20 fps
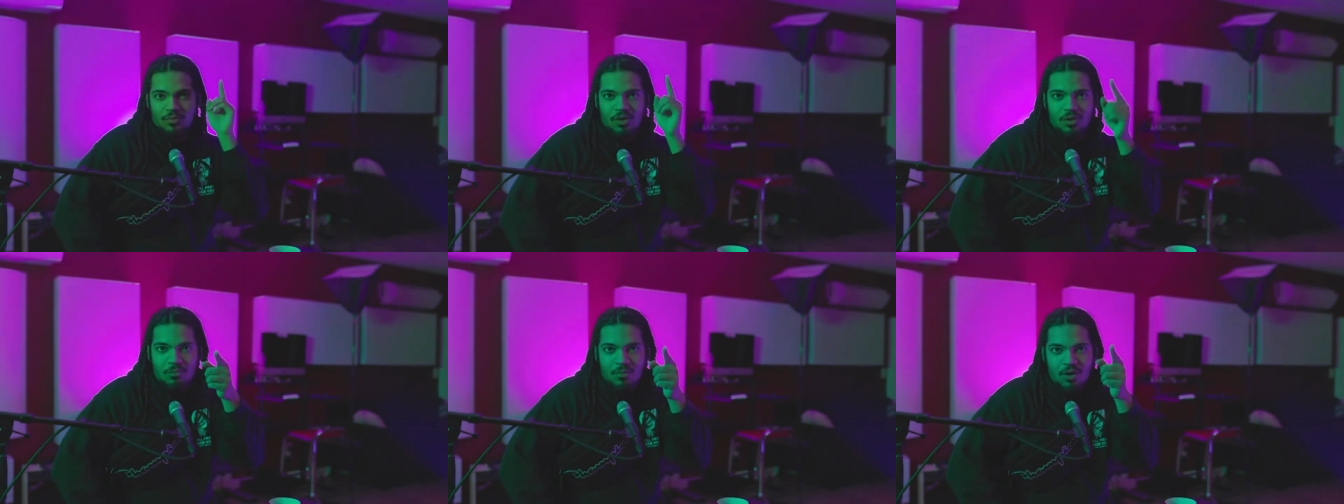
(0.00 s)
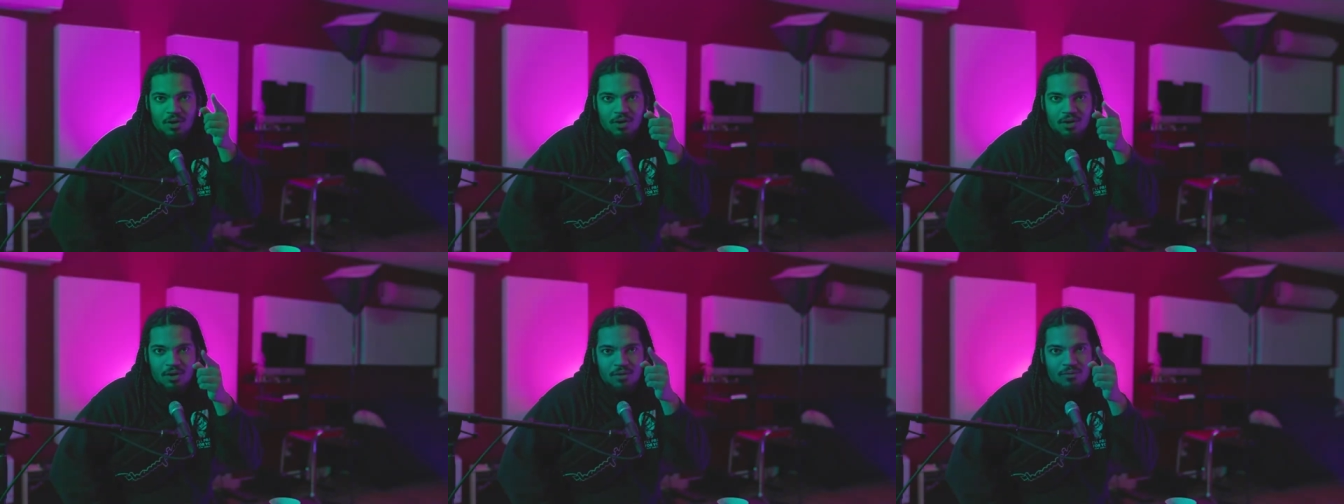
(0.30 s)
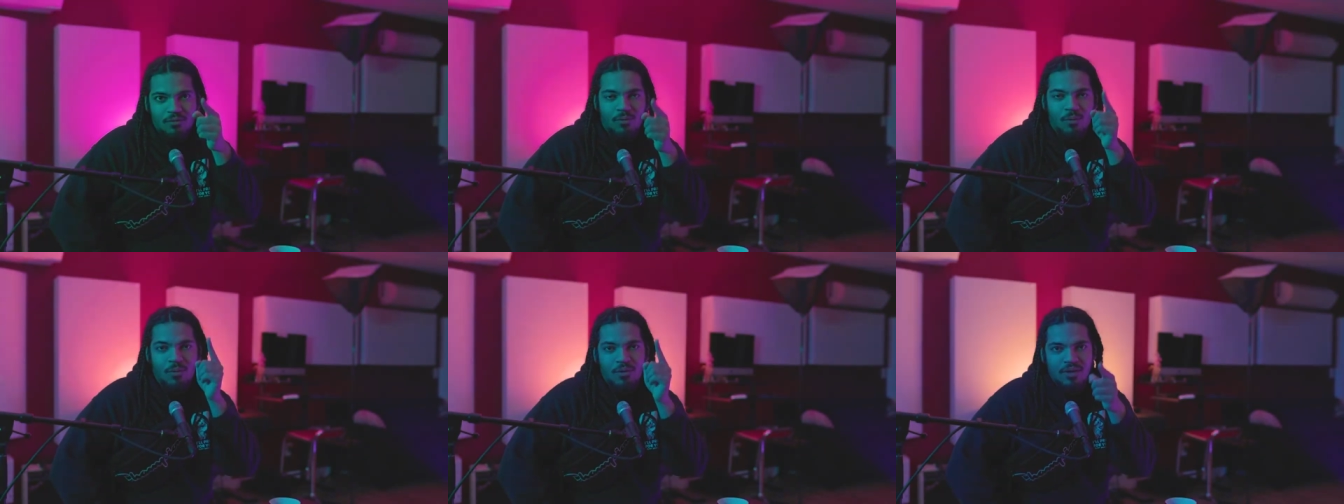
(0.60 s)
Marco
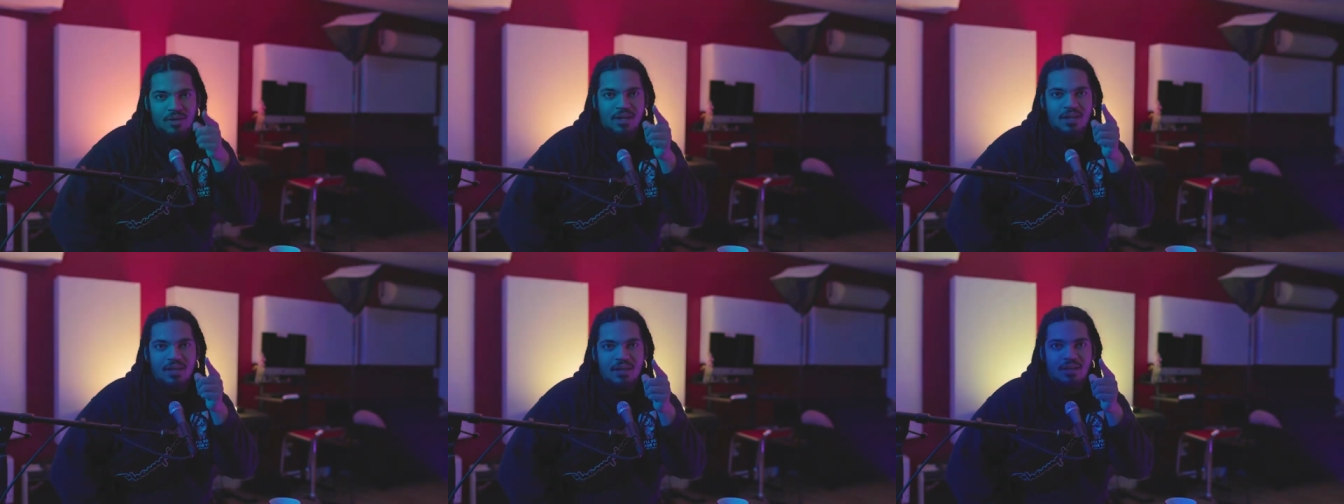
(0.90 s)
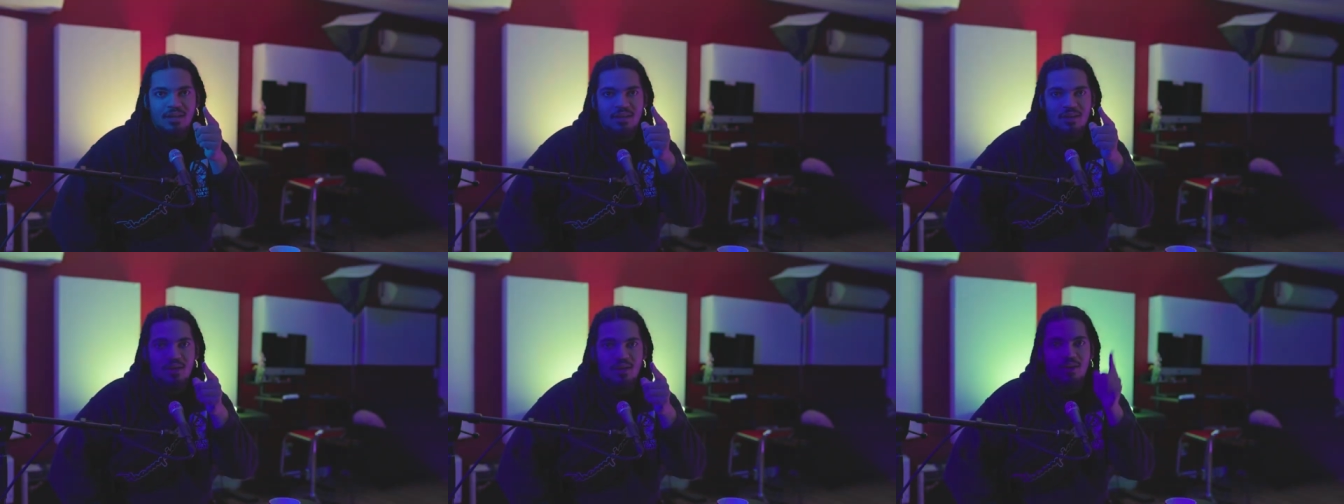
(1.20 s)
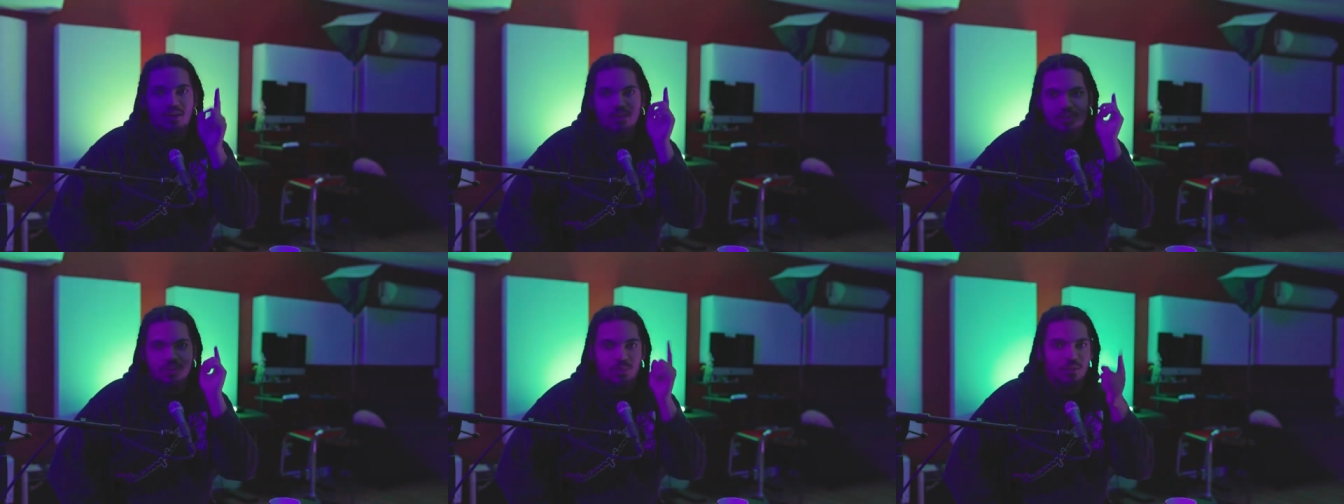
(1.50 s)
4D
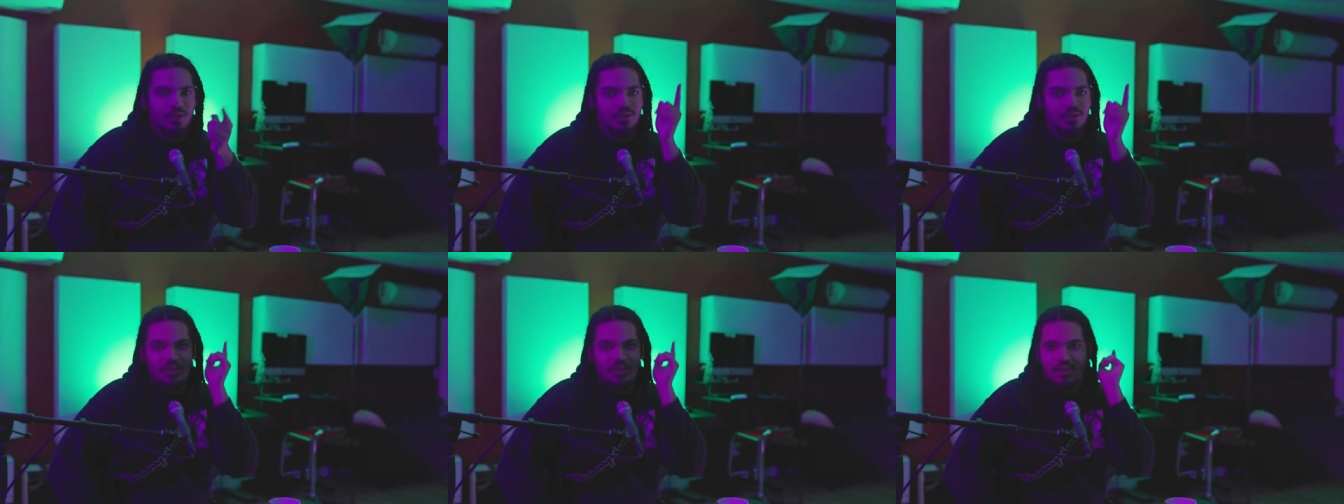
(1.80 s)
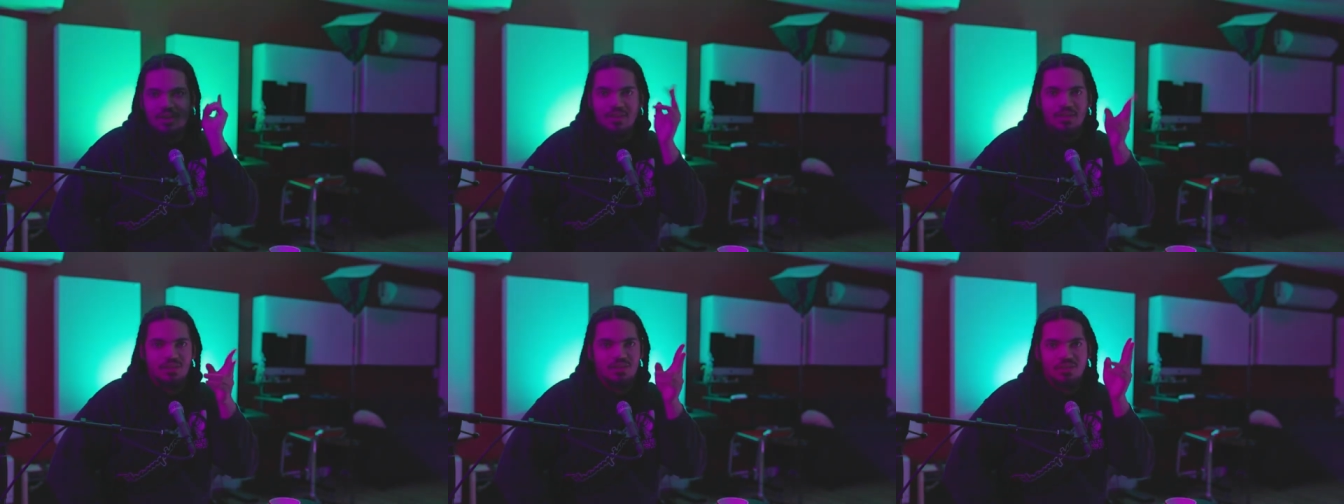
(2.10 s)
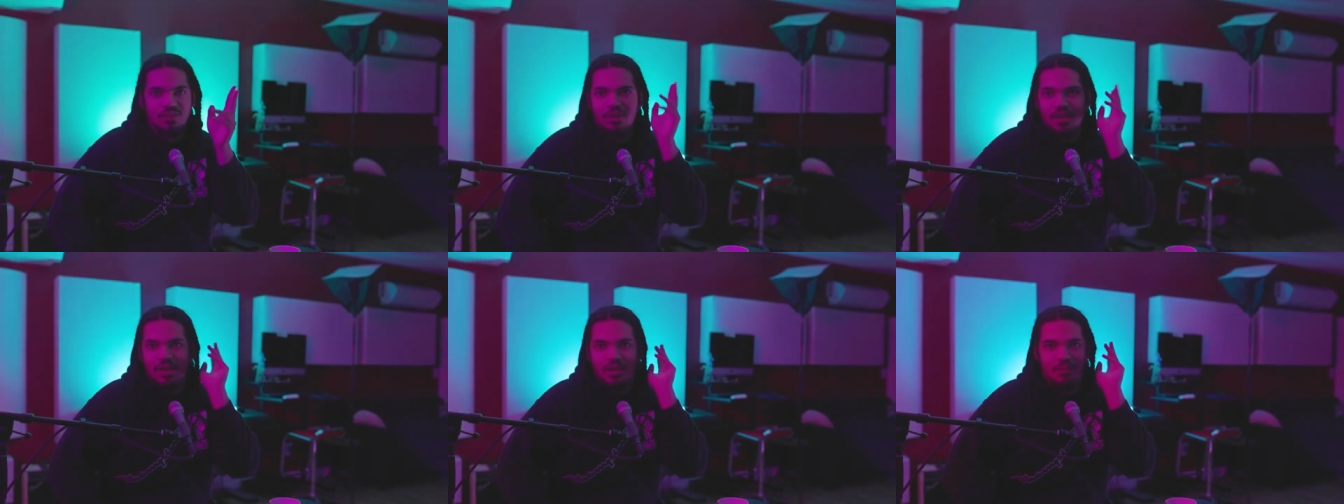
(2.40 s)
on Twitter,
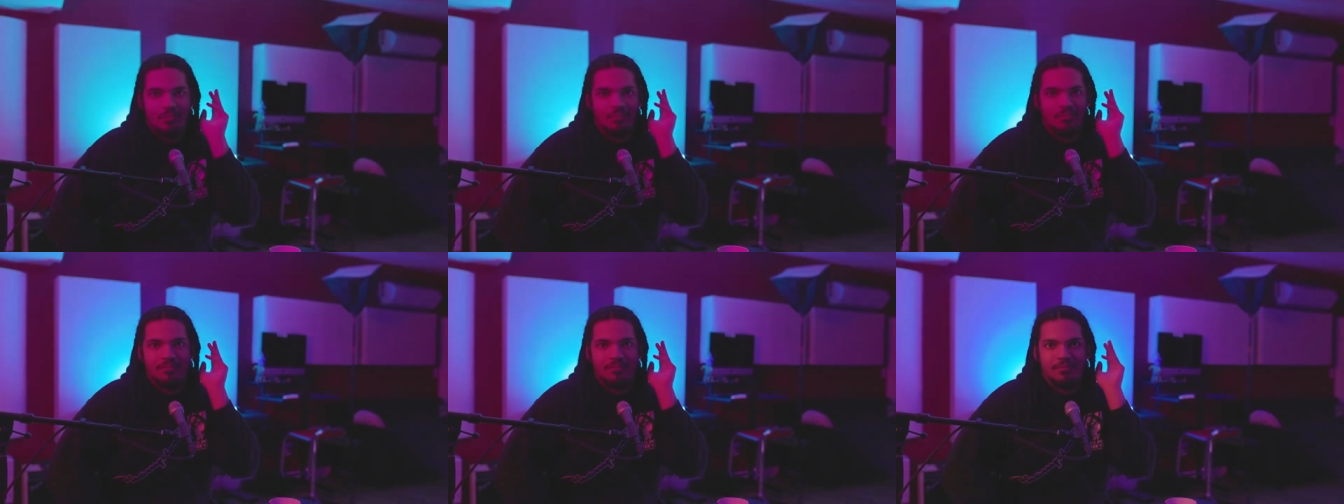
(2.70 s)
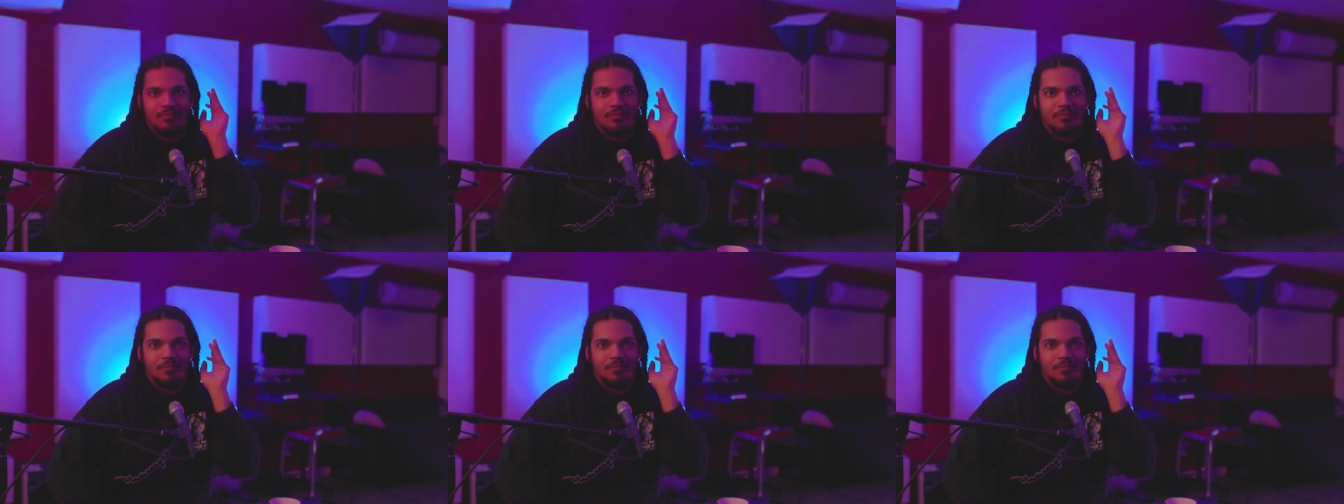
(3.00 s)
Instagram,